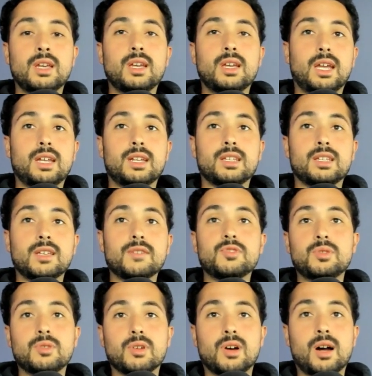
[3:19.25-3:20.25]
and it gives
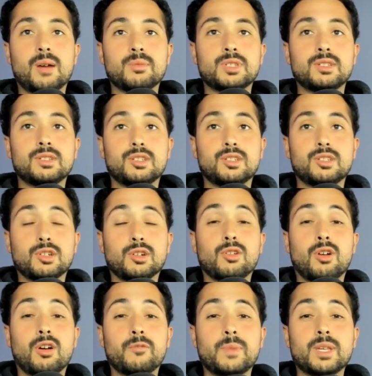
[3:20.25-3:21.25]
you the option to turn
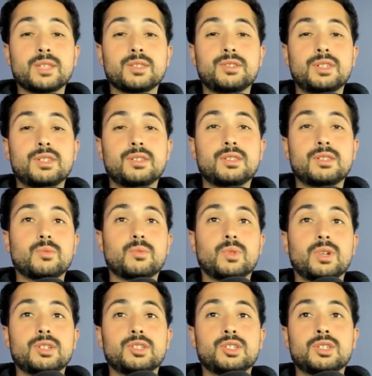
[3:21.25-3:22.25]
off messages,
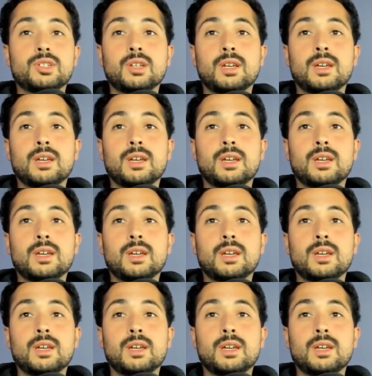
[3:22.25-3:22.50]
which